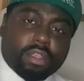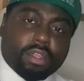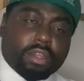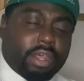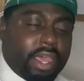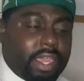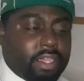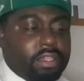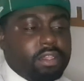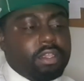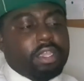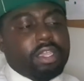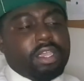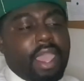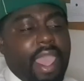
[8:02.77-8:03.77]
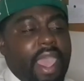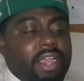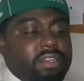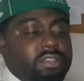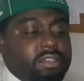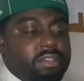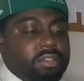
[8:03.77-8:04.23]
like he
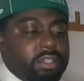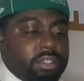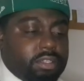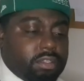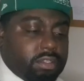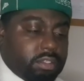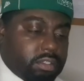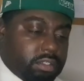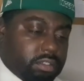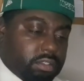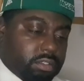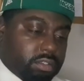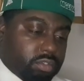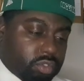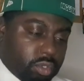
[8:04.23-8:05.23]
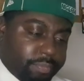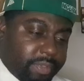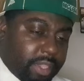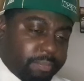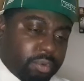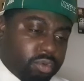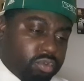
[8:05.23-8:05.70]
adds to
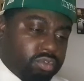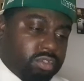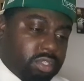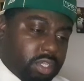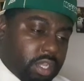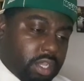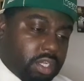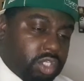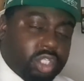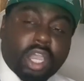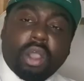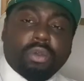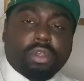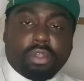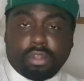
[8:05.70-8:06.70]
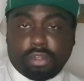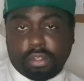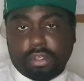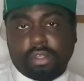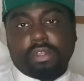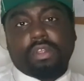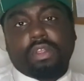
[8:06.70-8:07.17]
people's childhood.
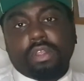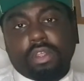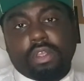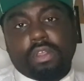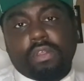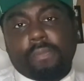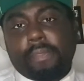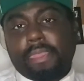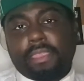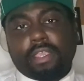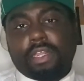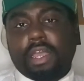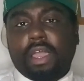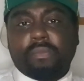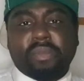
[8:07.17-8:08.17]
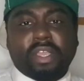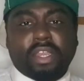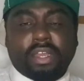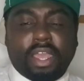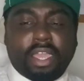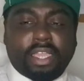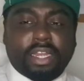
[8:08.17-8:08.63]
You know what I mean?
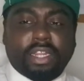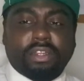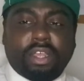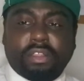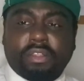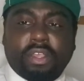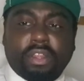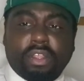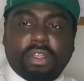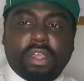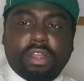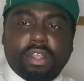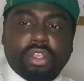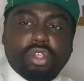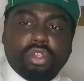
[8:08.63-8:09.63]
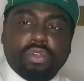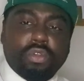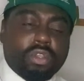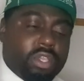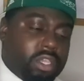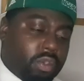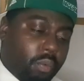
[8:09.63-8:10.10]
Like, and he does it in a
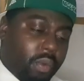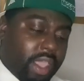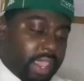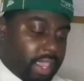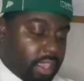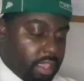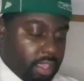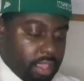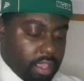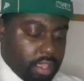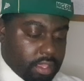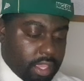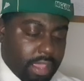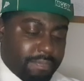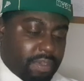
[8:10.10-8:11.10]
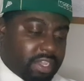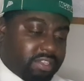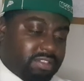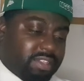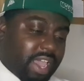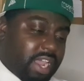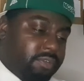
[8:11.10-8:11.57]
unique way. Yeah, but
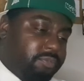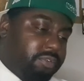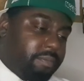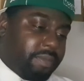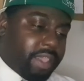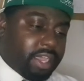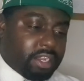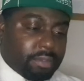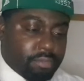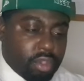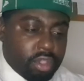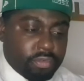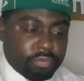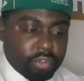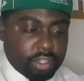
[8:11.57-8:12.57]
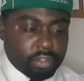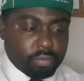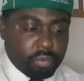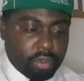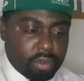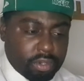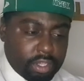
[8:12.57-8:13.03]
aside from Eddie Murphy as
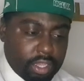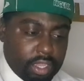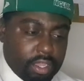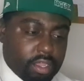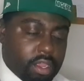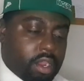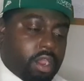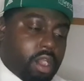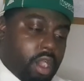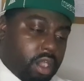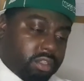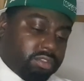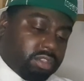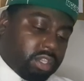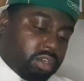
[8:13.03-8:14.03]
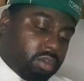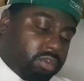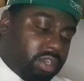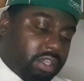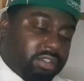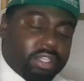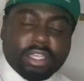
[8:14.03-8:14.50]
well, yeah, Arsenio
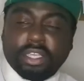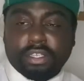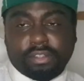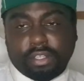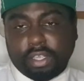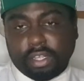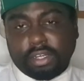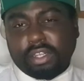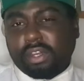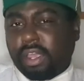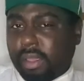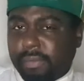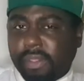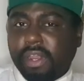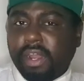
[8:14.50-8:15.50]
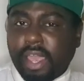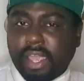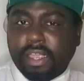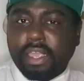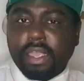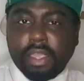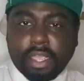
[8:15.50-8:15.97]
does his thing. You know what I mean?
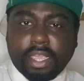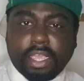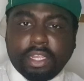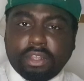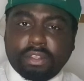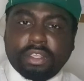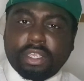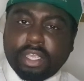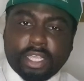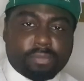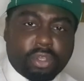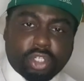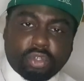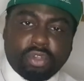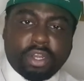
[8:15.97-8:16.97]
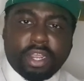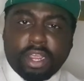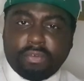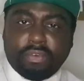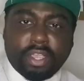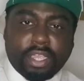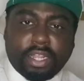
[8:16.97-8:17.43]
Like, he doesn't get as much credit
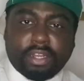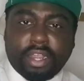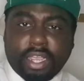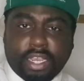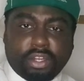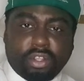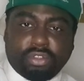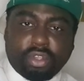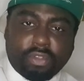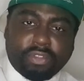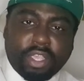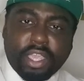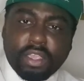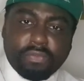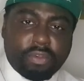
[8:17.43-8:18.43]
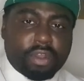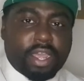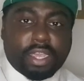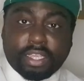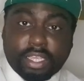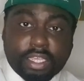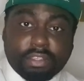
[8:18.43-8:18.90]
and rating that he deserves either.
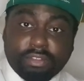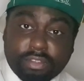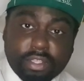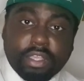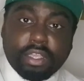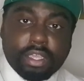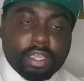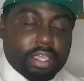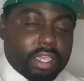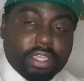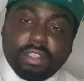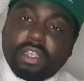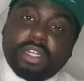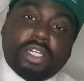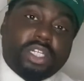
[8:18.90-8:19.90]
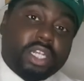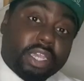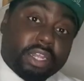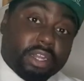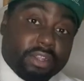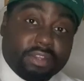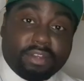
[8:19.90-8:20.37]
Like, he's a G
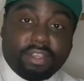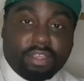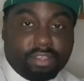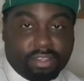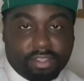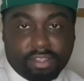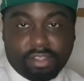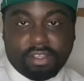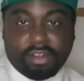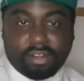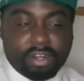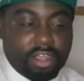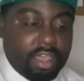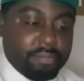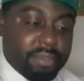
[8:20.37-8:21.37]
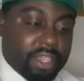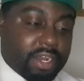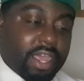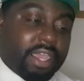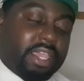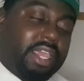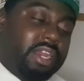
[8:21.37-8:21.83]
in this thing. You know what I mean?
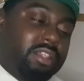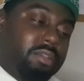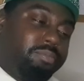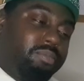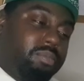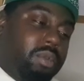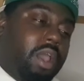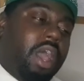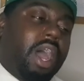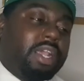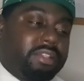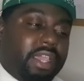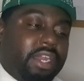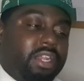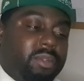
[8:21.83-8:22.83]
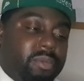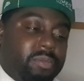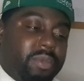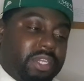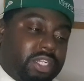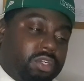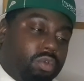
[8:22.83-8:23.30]
Like, he needs to. I say in the Spring
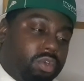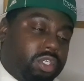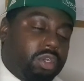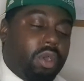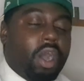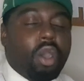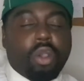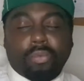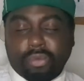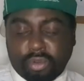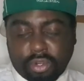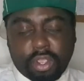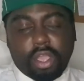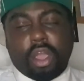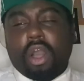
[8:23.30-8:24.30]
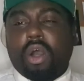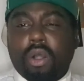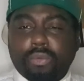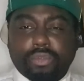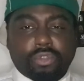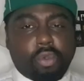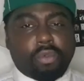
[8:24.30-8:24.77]
Bookies talk show, I
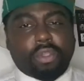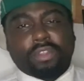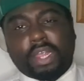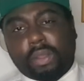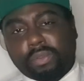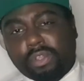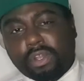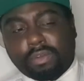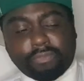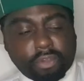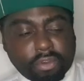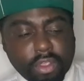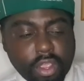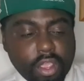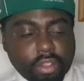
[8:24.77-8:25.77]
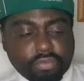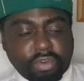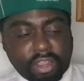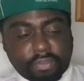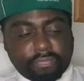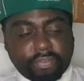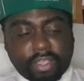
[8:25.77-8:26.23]
hope so, because that was another
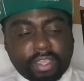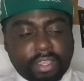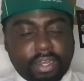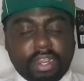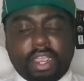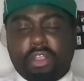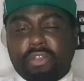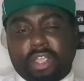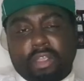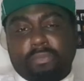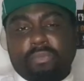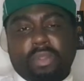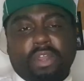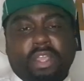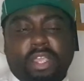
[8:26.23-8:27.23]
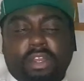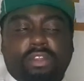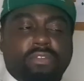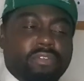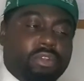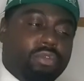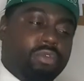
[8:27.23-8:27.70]
great thing. And hear him in the
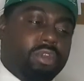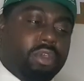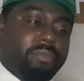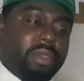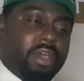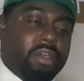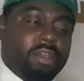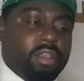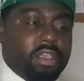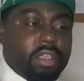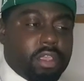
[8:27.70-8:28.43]
interview talking about,